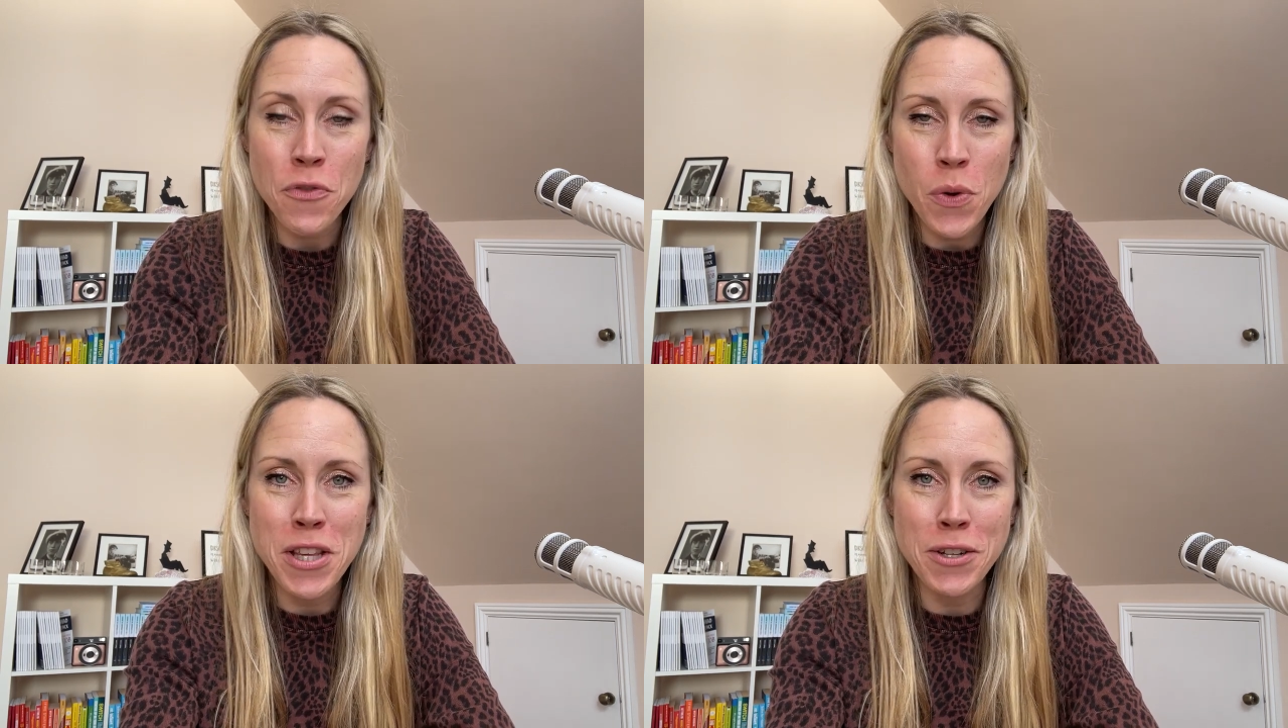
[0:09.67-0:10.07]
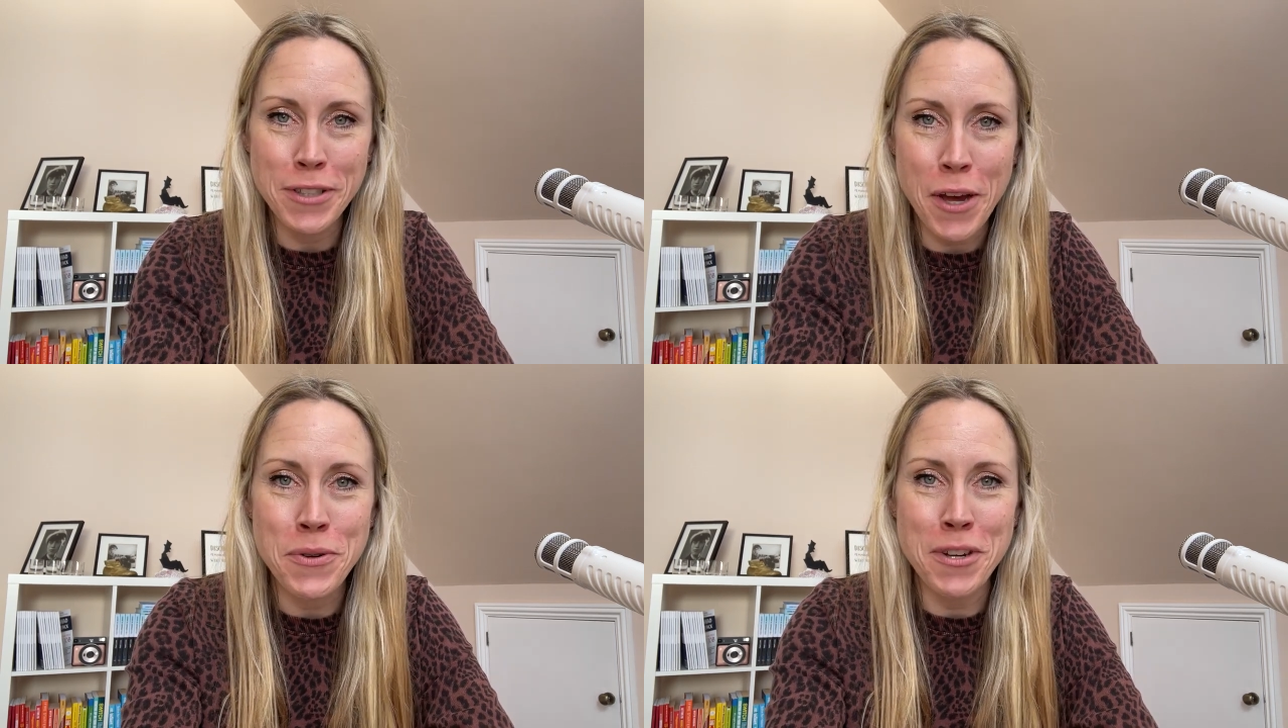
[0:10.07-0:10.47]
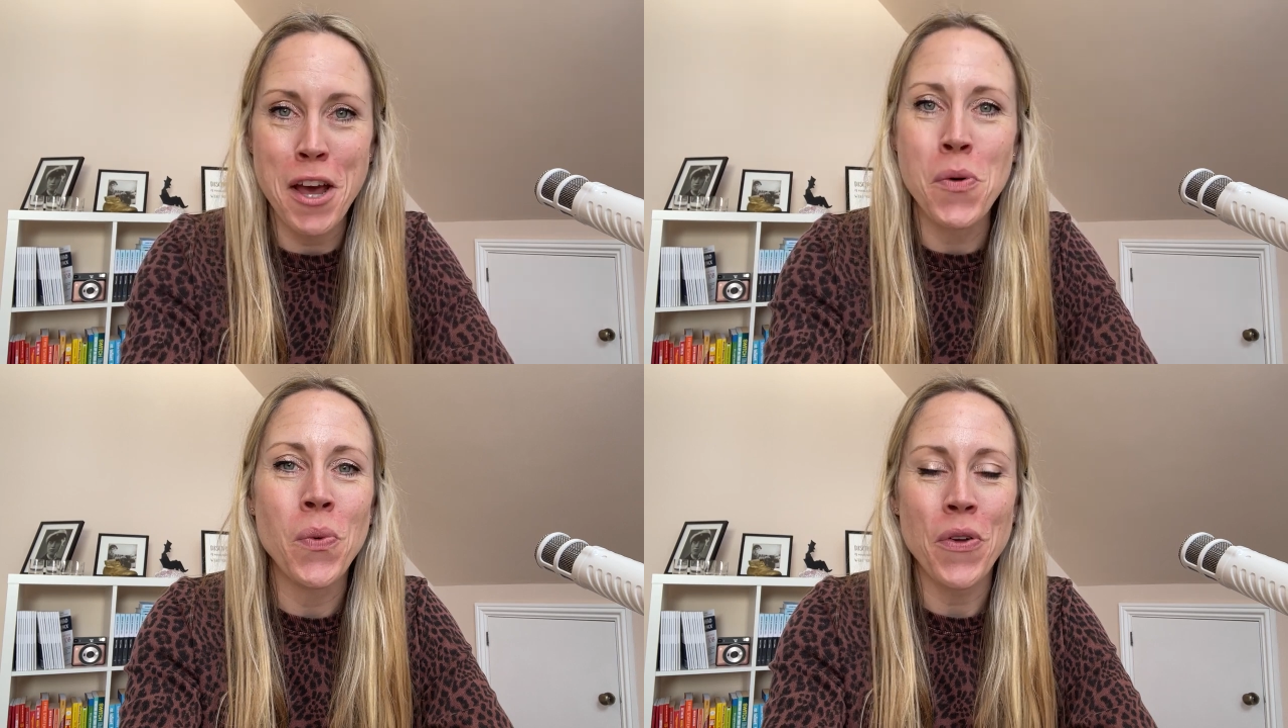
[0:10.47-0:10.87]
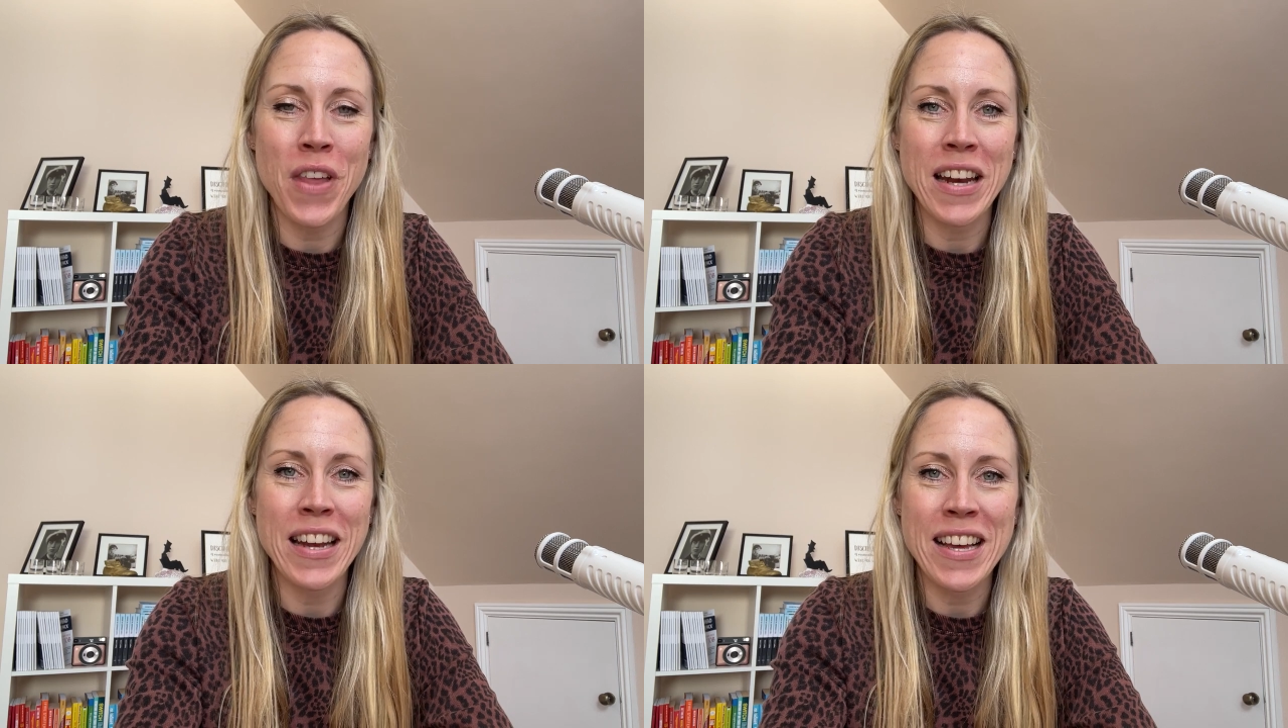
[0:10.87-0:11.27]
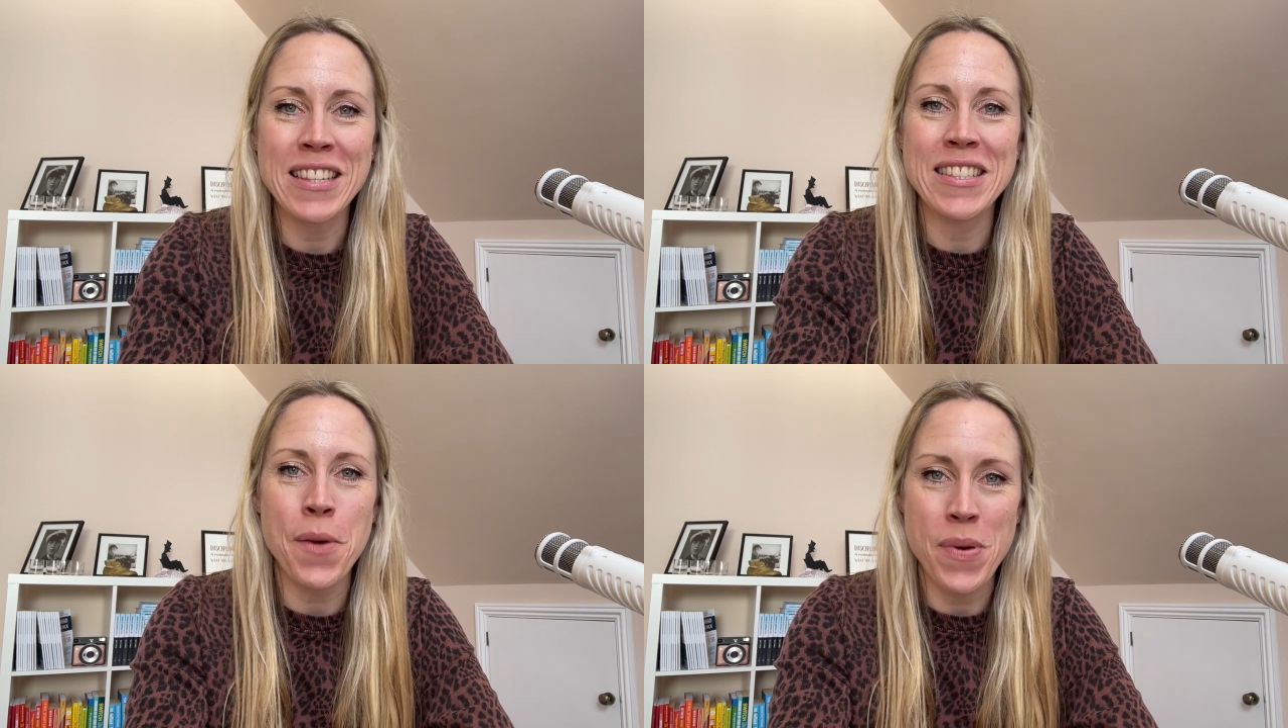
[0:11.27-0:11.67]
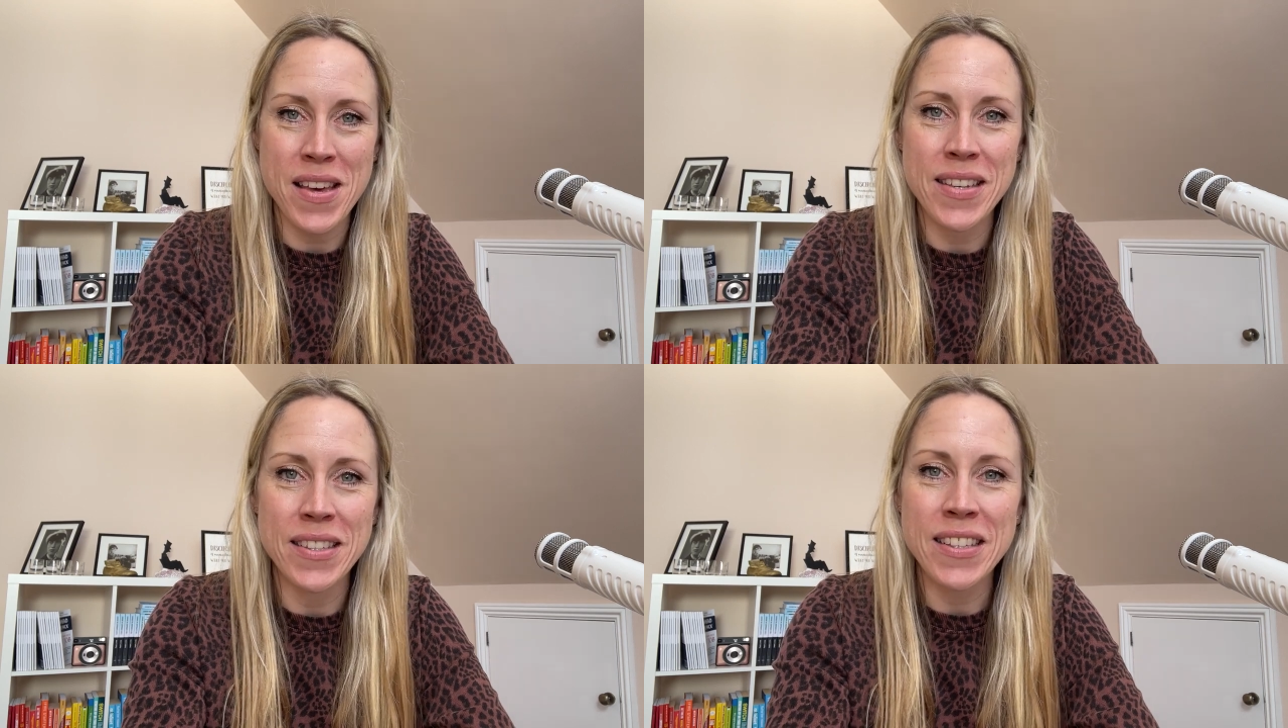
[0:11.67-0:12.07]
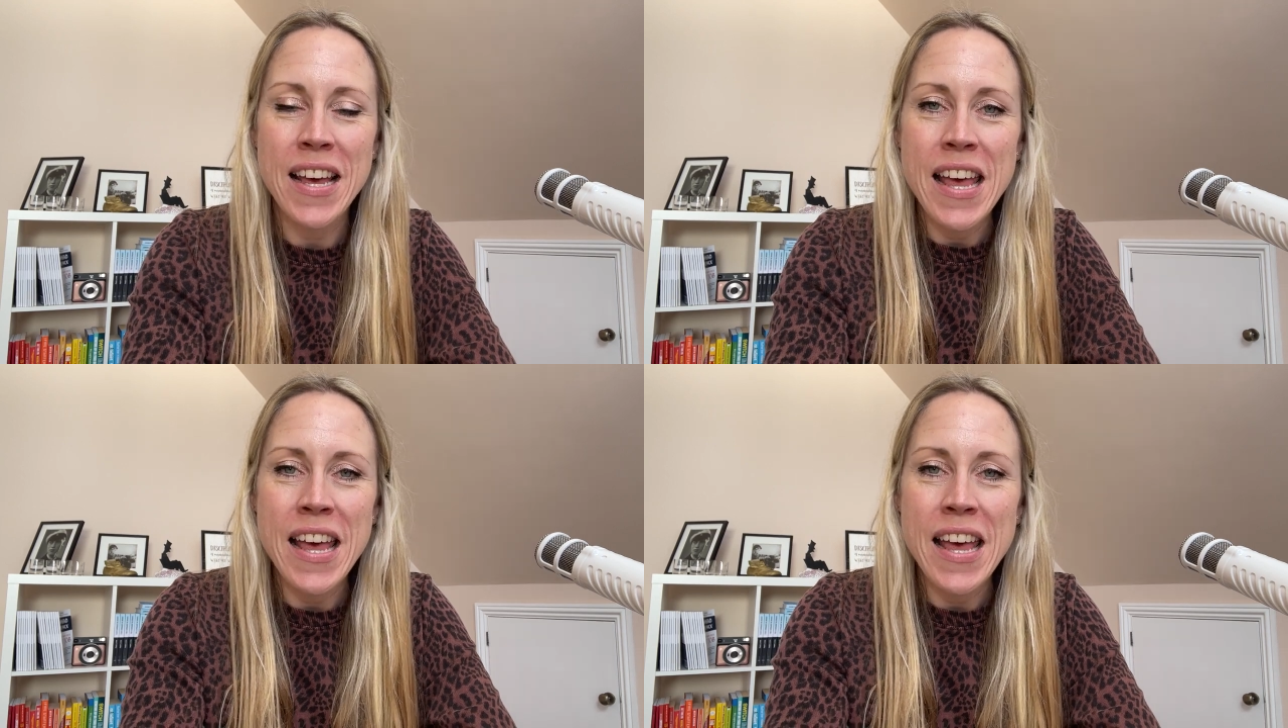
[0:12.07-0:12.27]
when you don't know what that next step is.